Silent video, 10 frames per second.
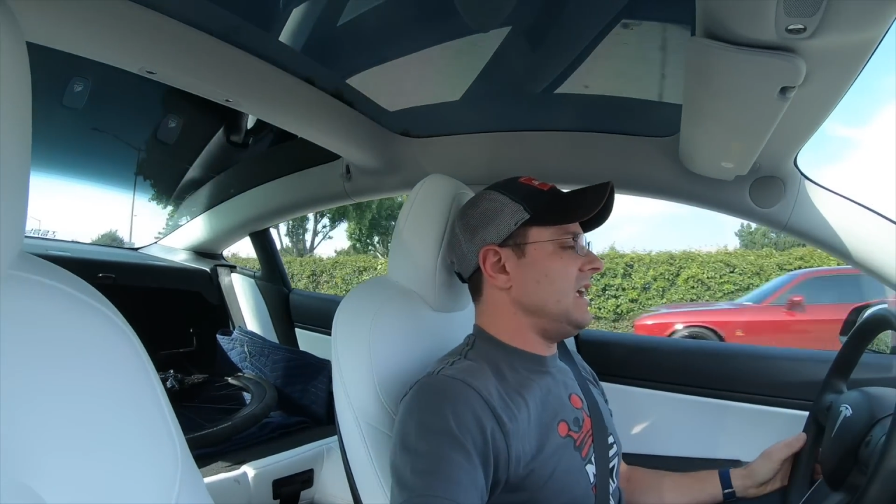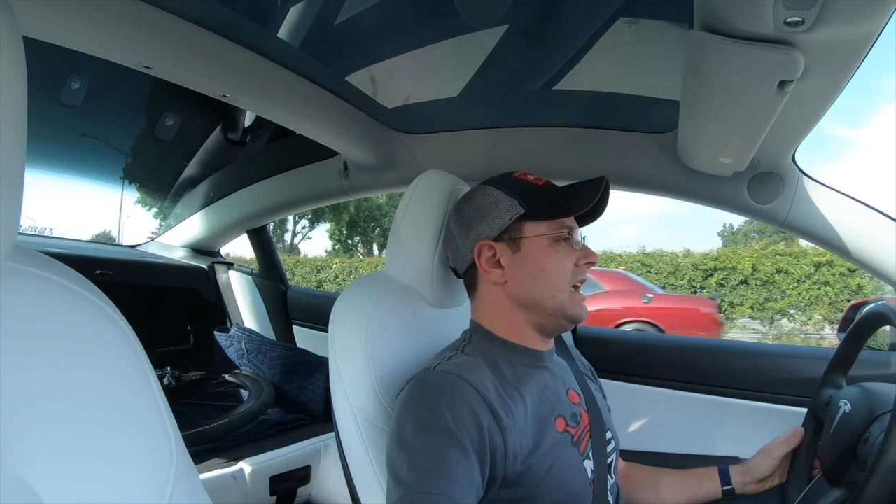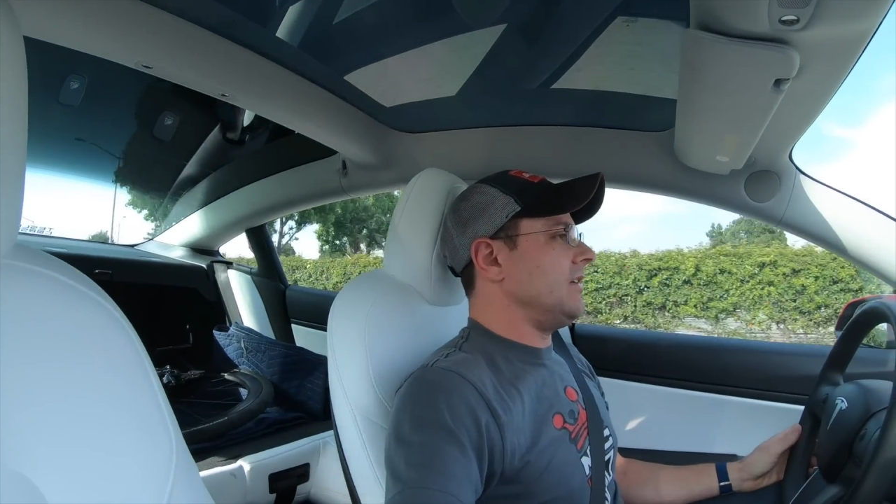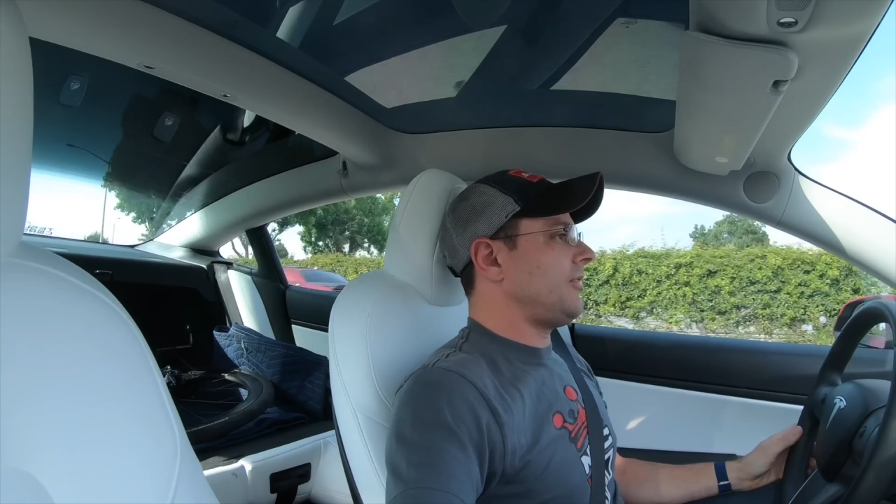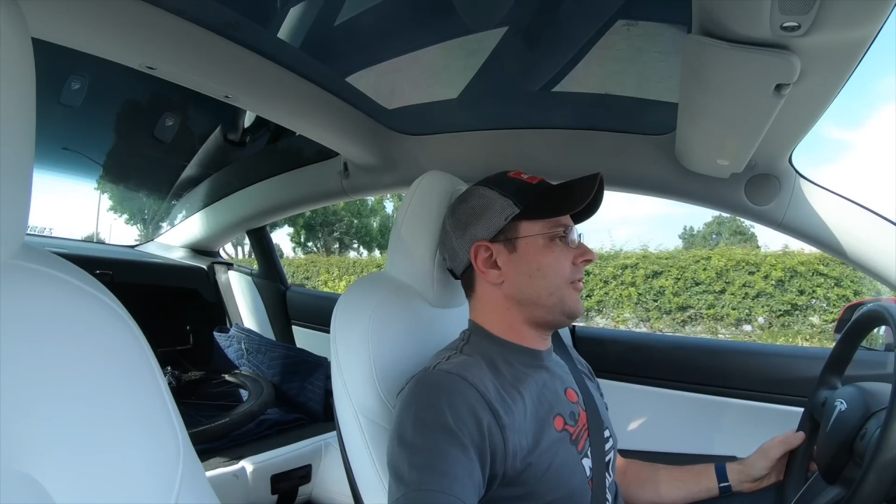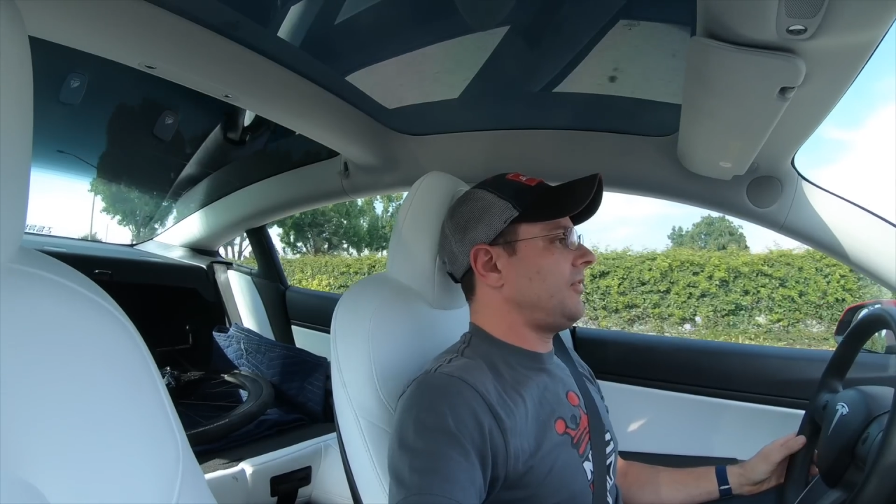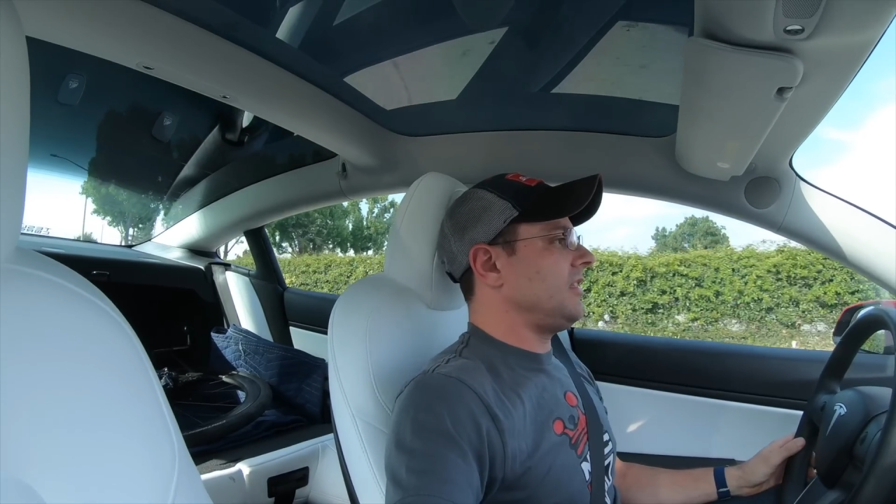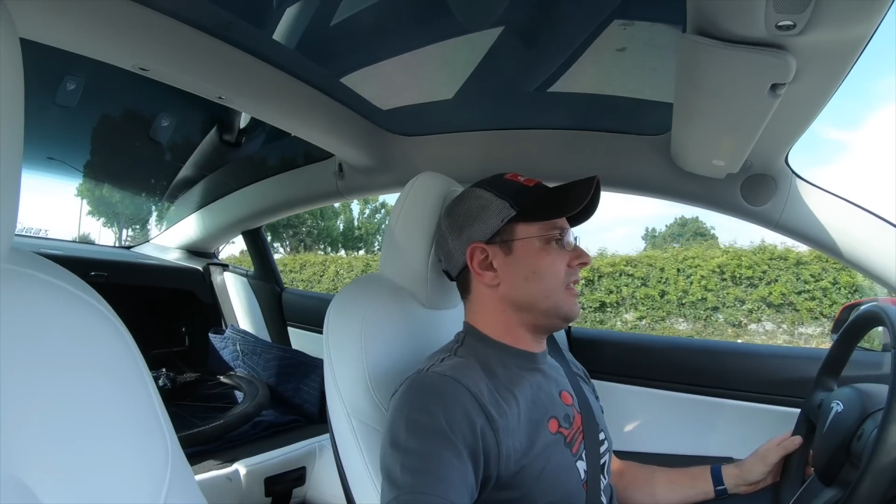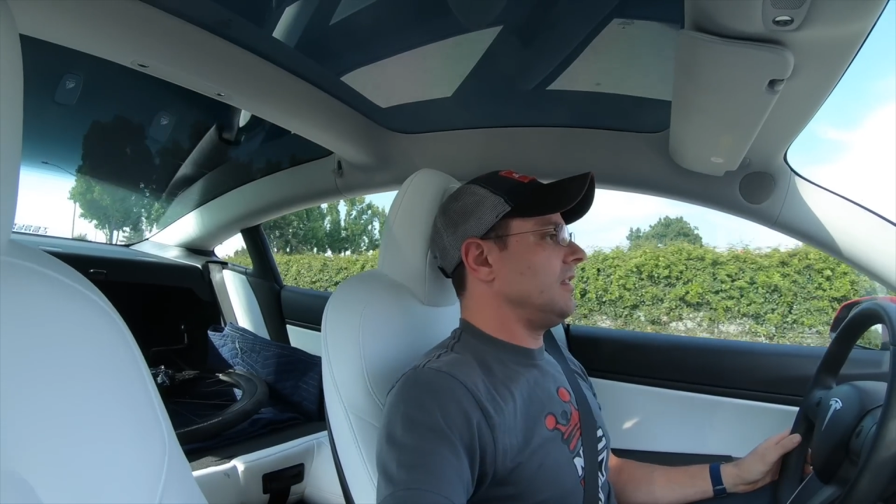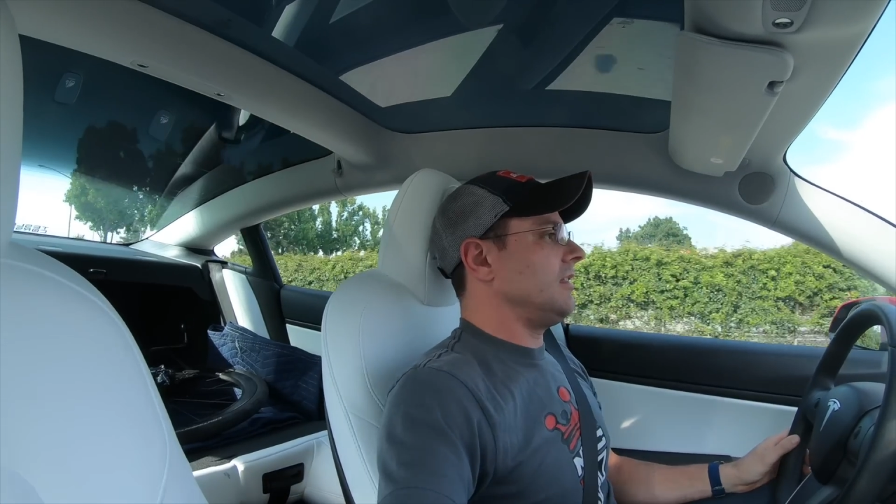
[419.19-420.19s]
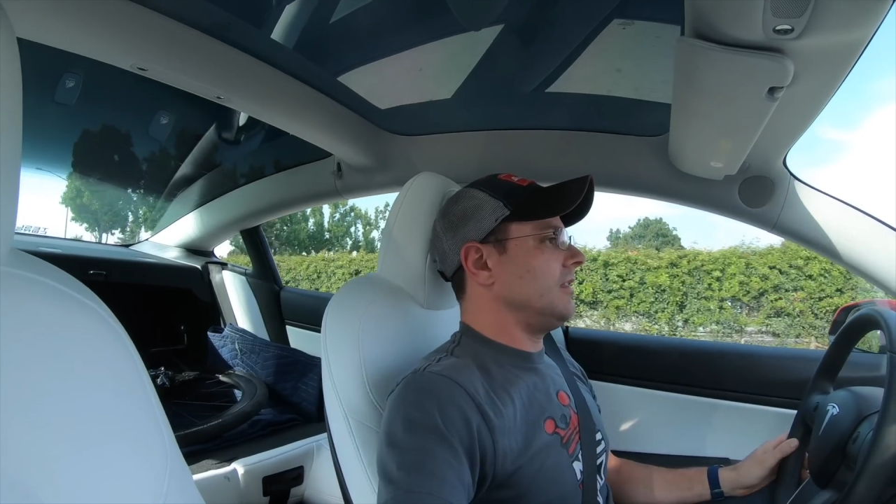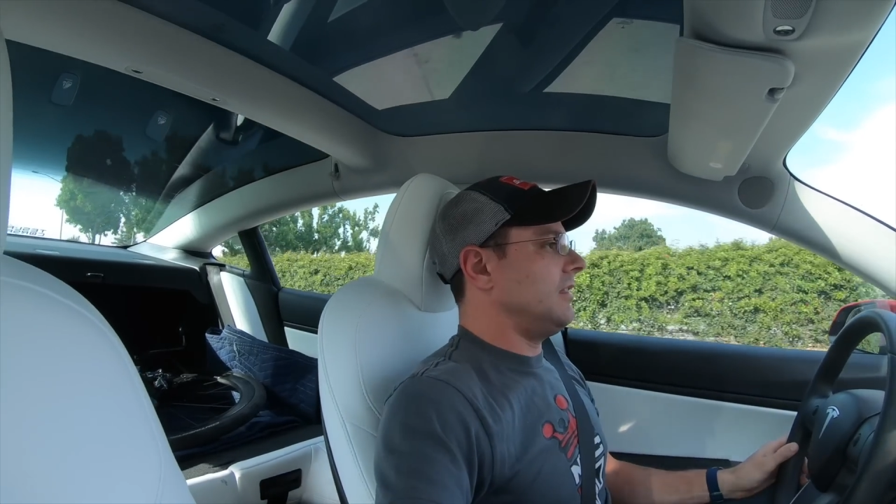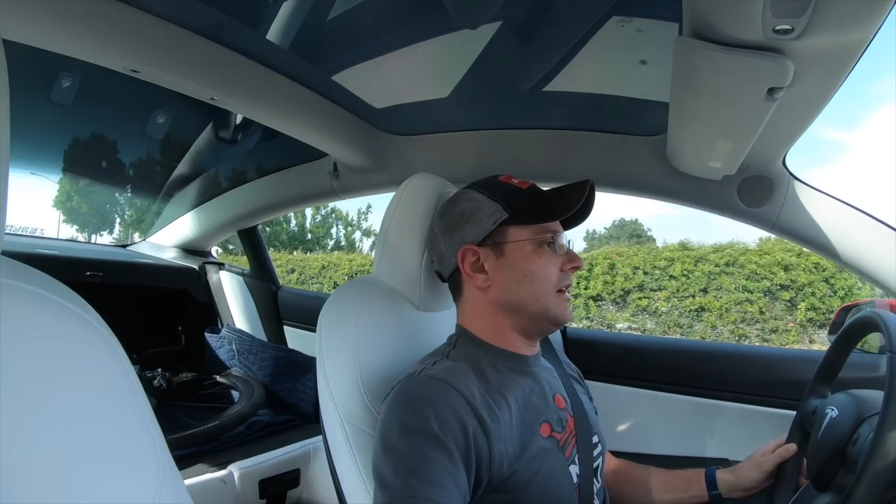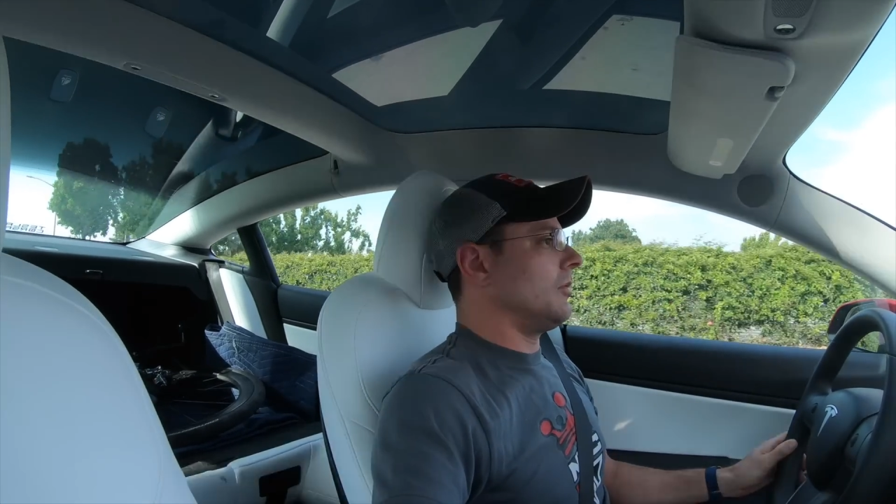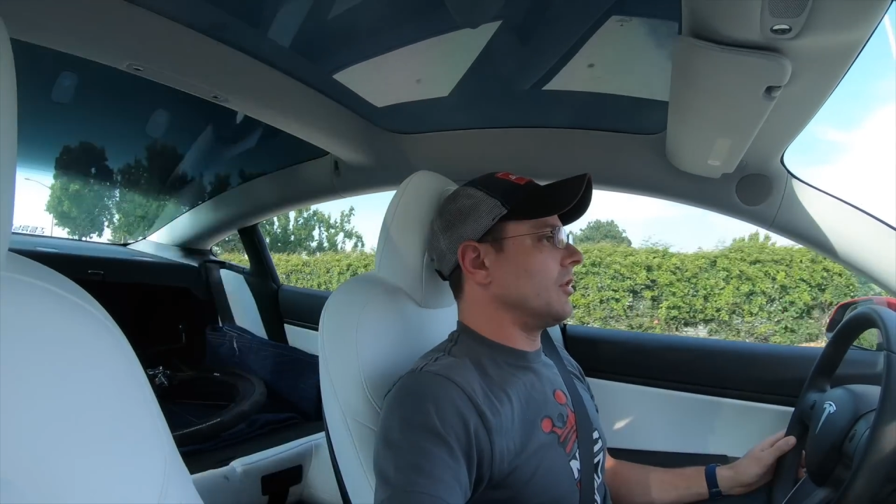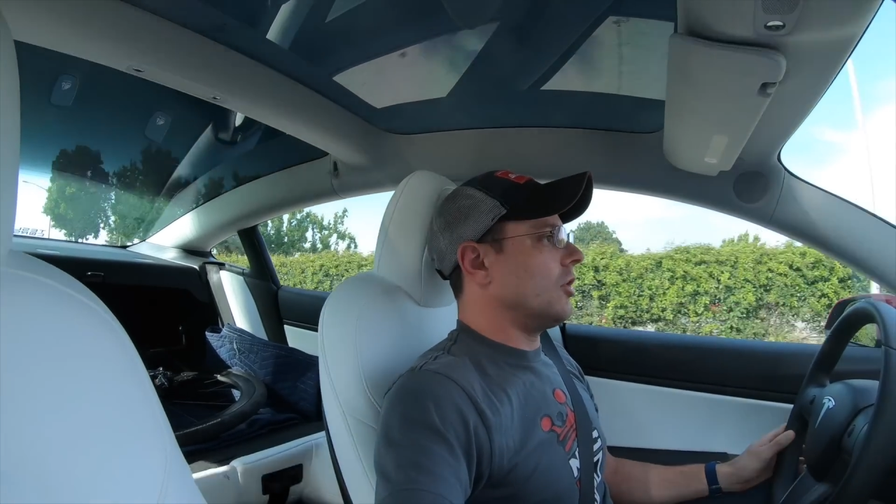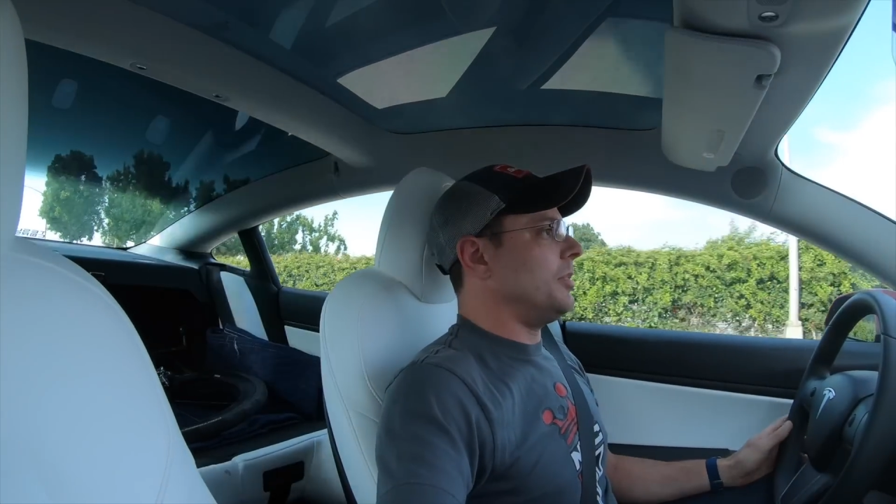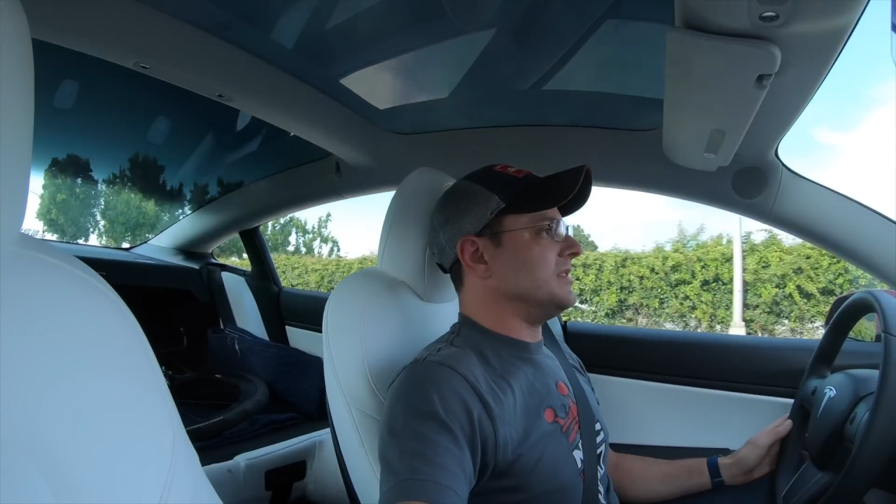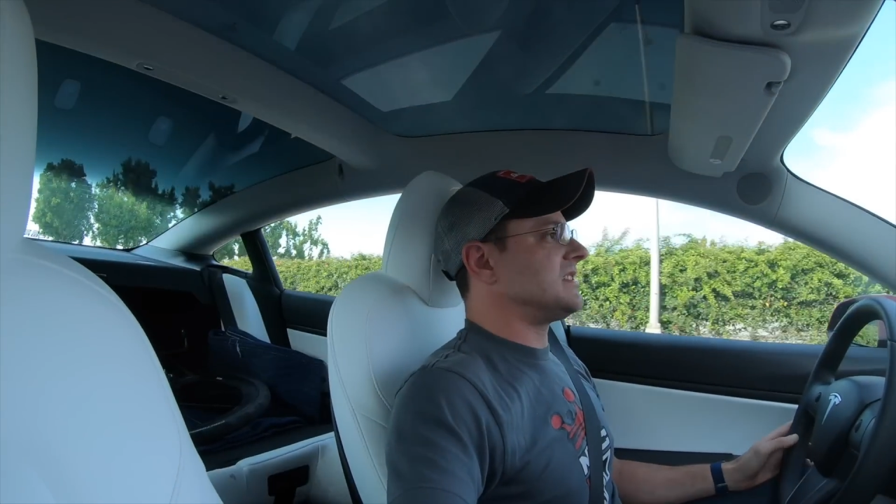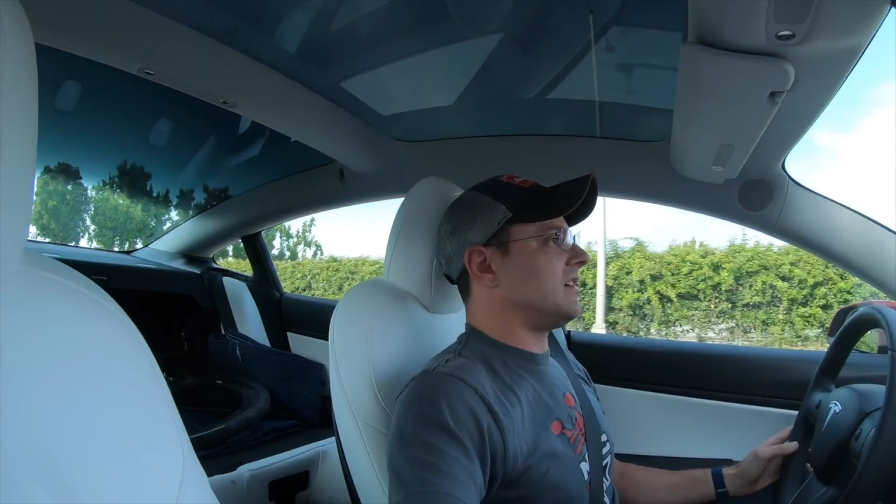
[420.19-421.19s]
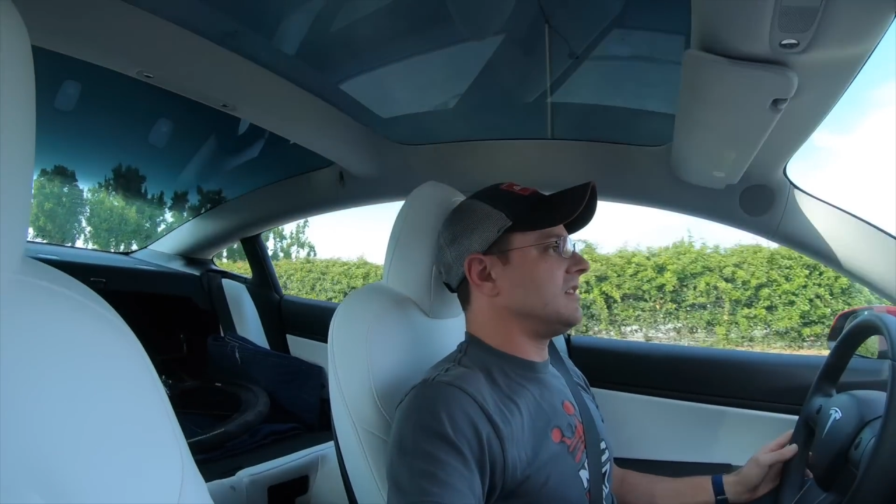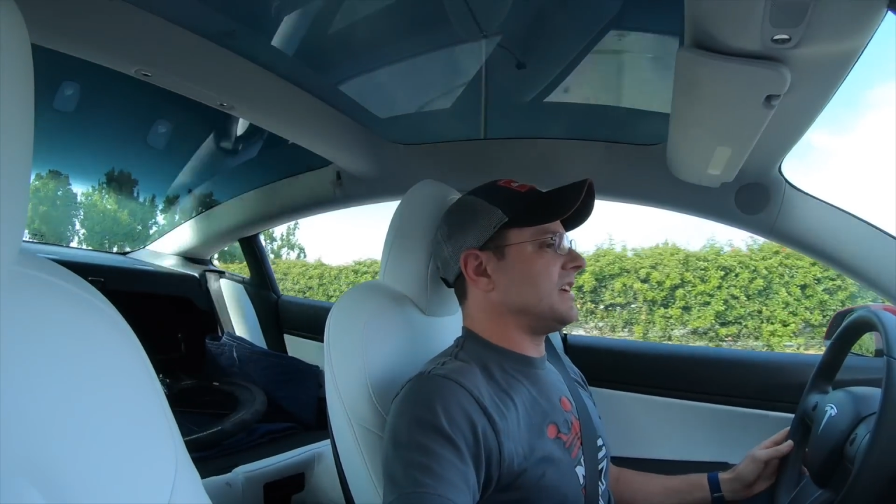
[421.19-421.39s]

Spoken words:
if there were open stalls.